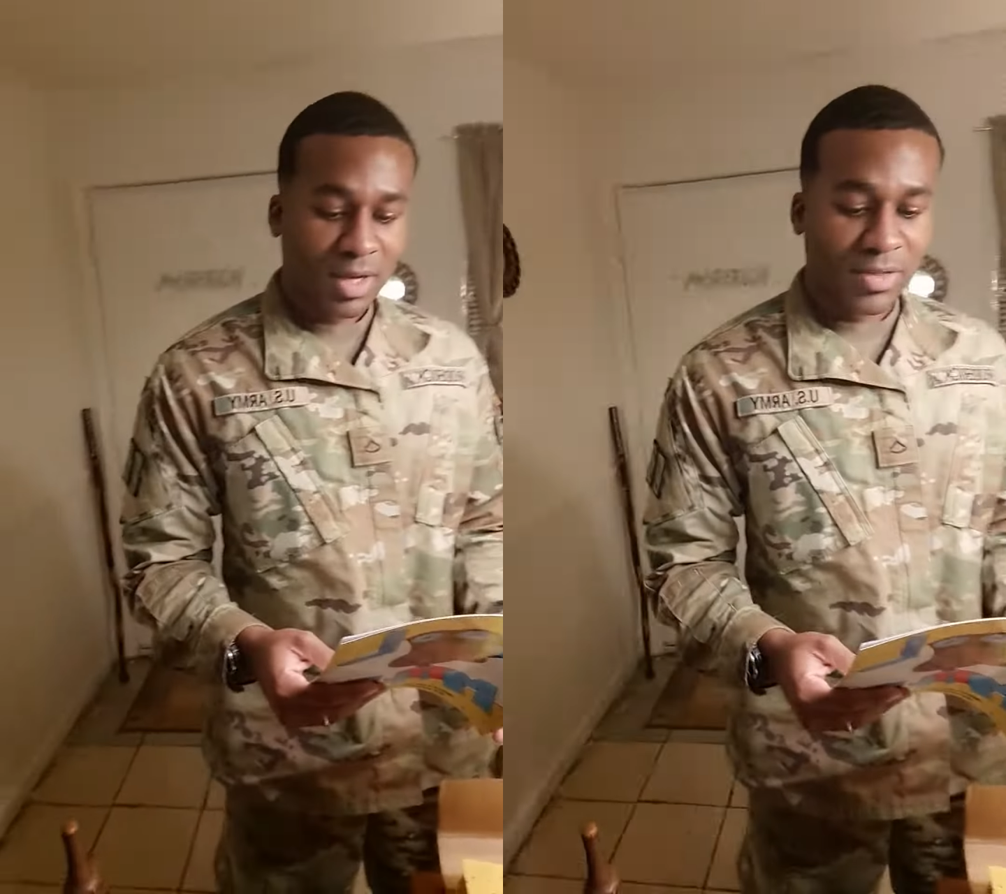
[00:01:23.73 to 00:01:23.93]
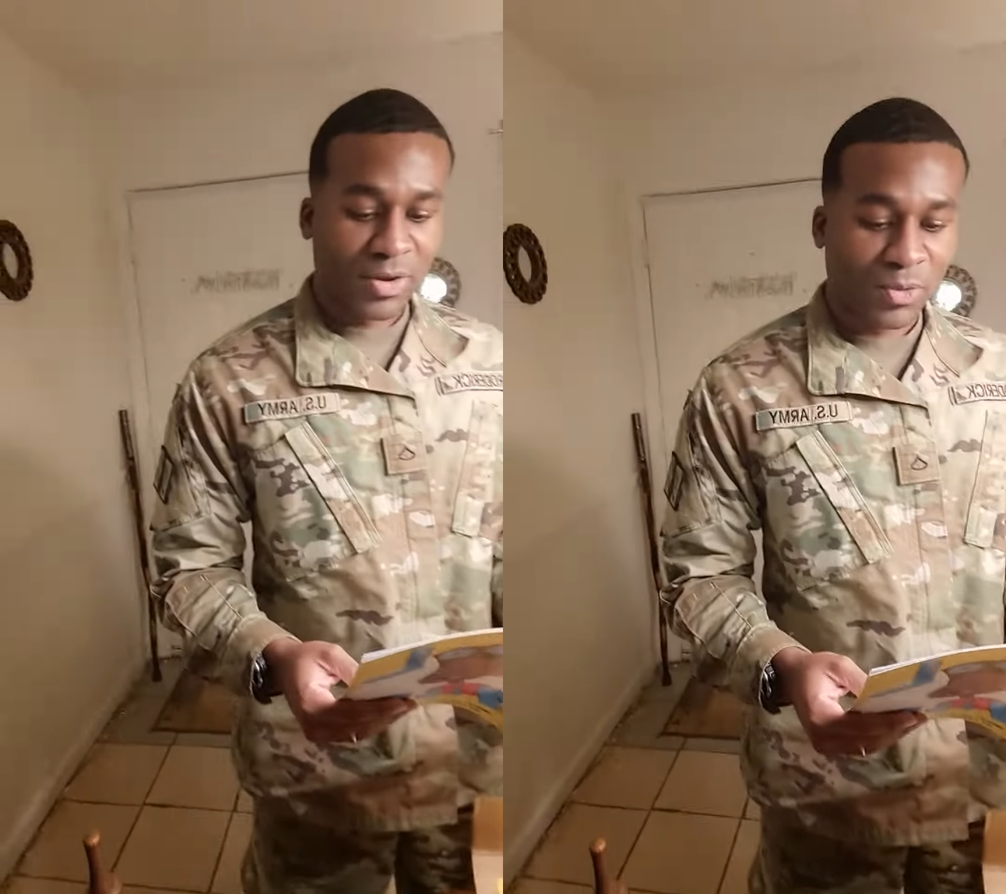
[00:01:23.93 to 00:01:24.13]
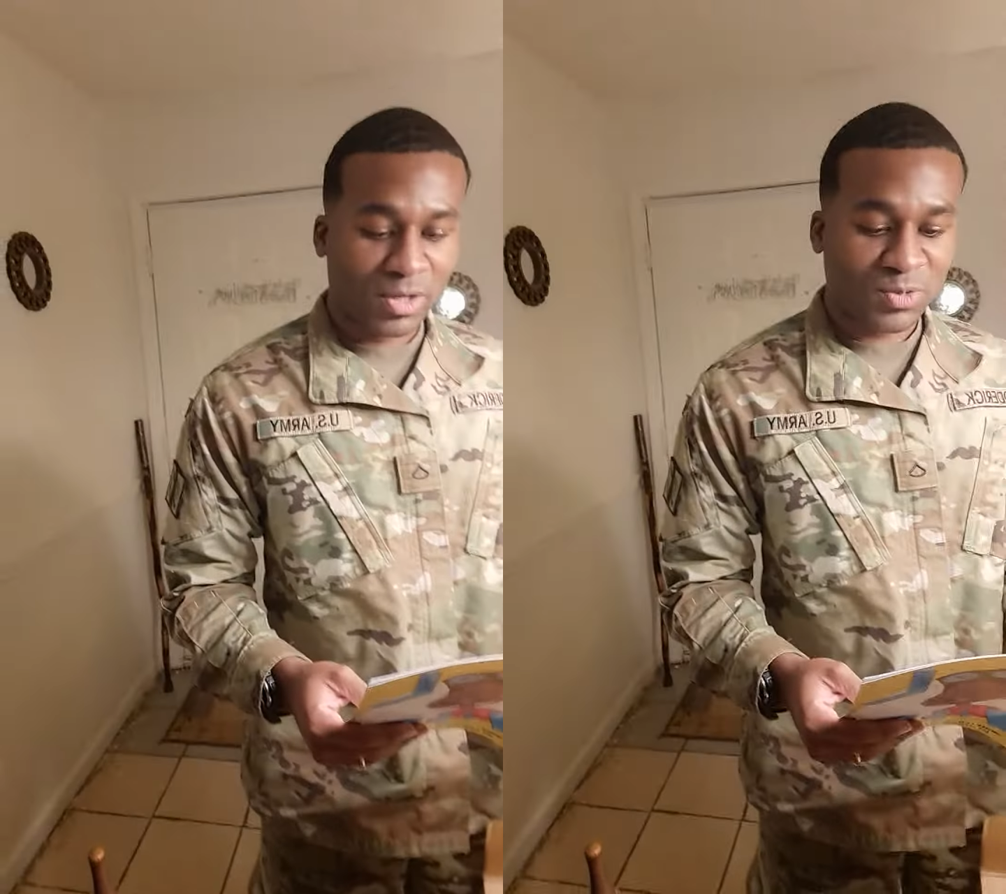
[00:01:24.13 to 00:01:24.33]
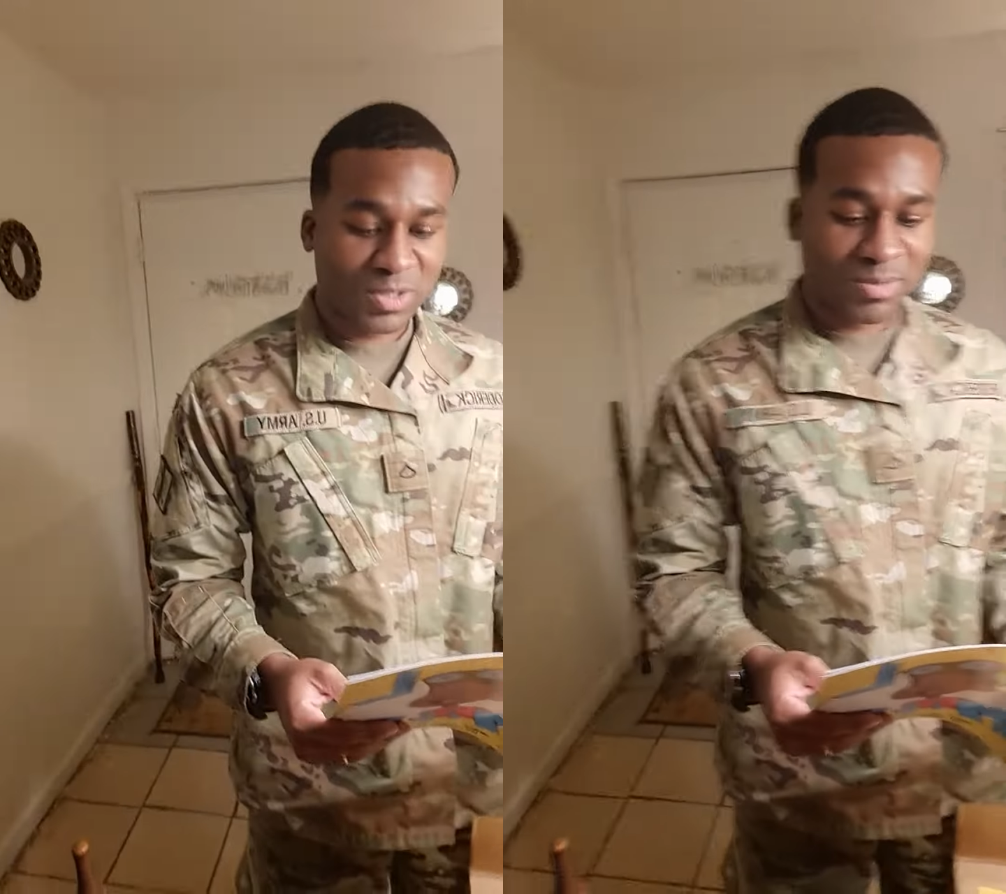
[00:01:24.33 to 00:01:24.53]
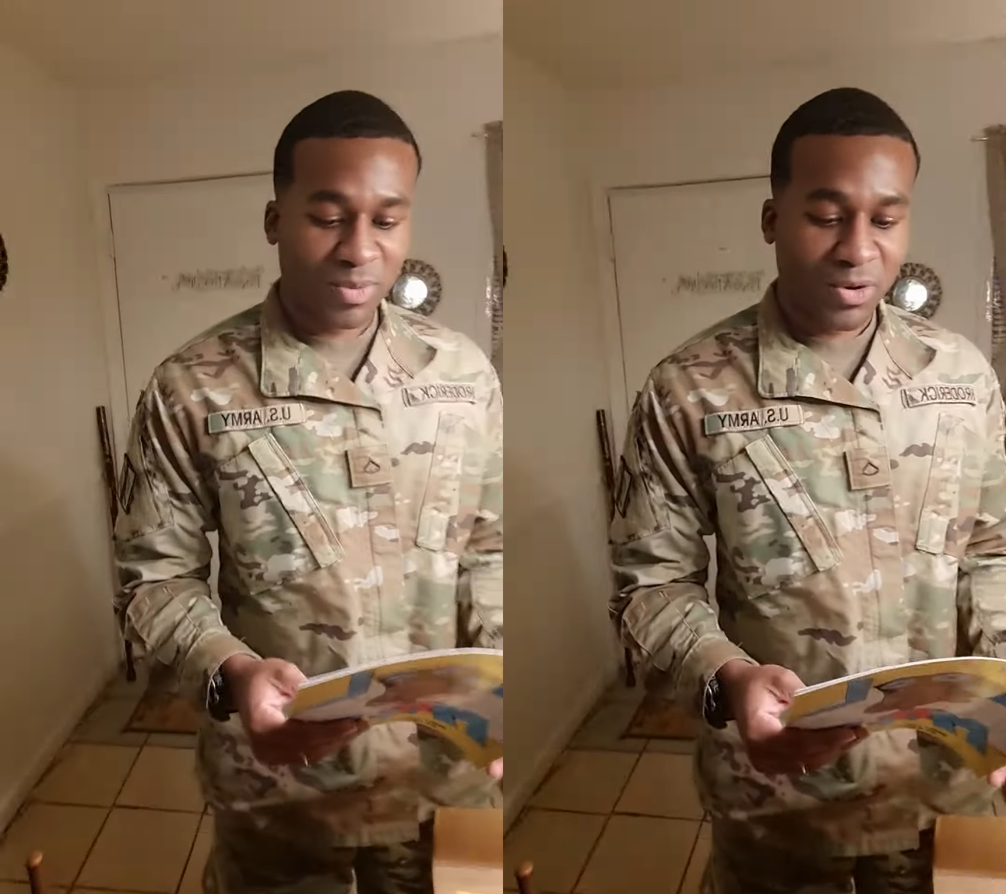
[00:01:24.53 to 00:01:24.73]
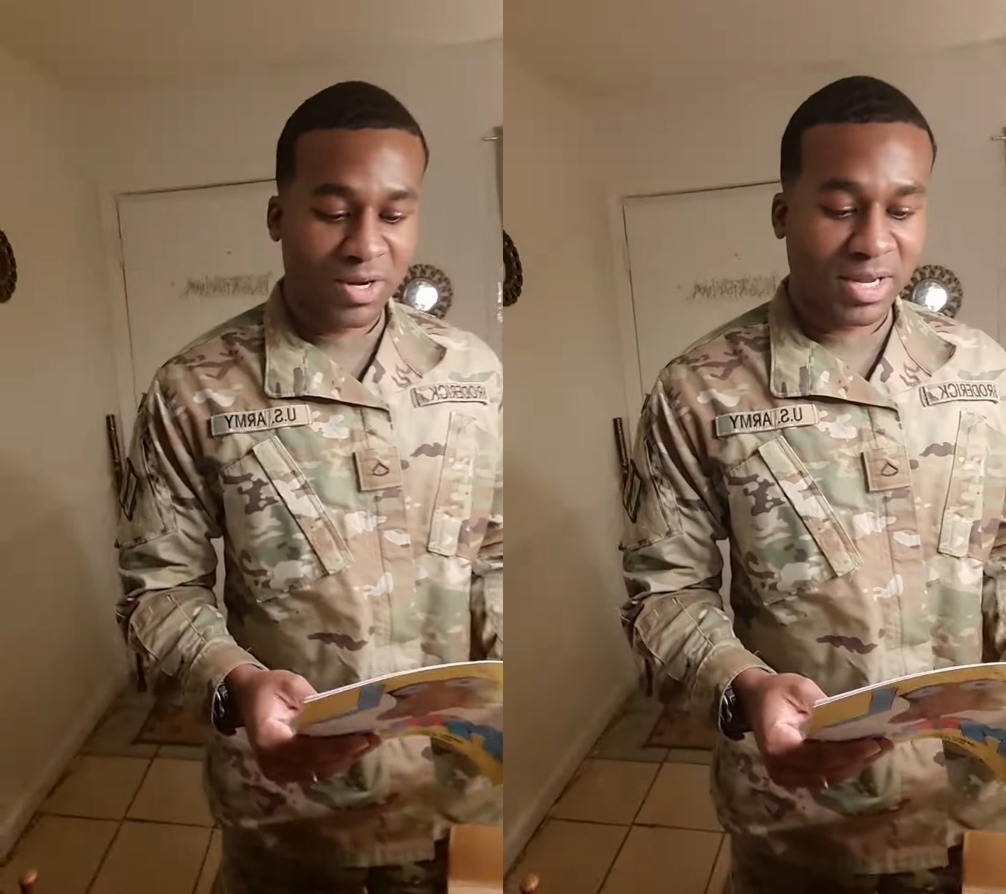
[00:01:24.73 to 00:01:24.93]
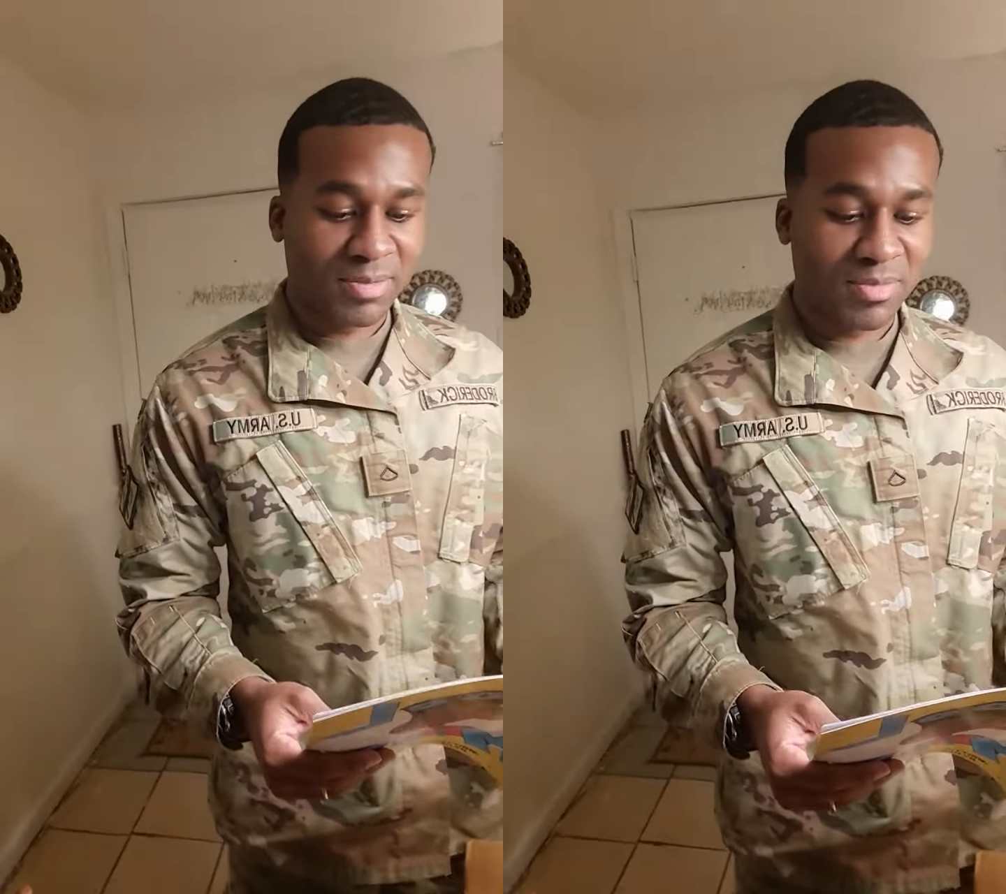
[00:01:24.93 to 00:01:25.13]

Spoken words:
There once was a boy named